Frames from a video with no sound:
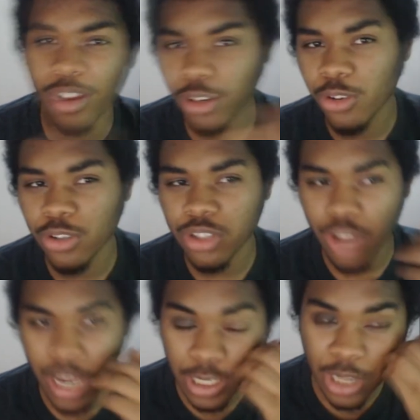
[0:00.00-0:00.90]
you lose
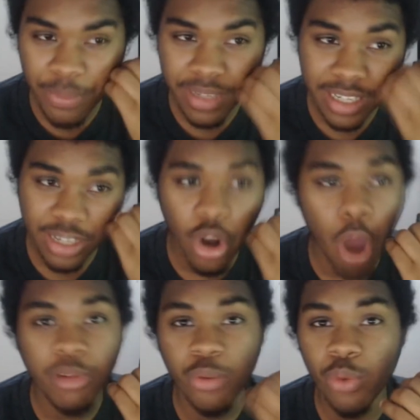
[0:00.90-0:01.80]
in the Champions League, you
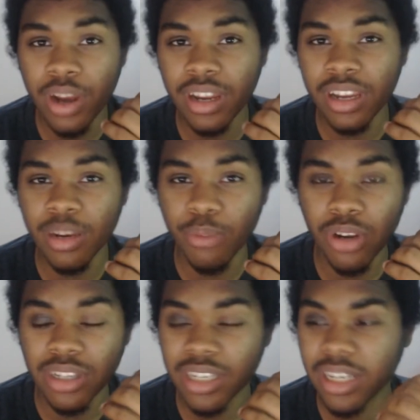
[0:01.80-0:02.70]
normally win in the
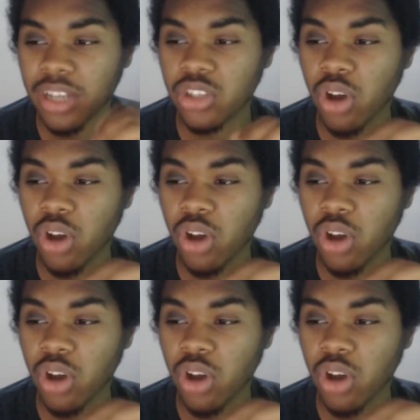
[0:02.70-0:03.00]
Bundesliga.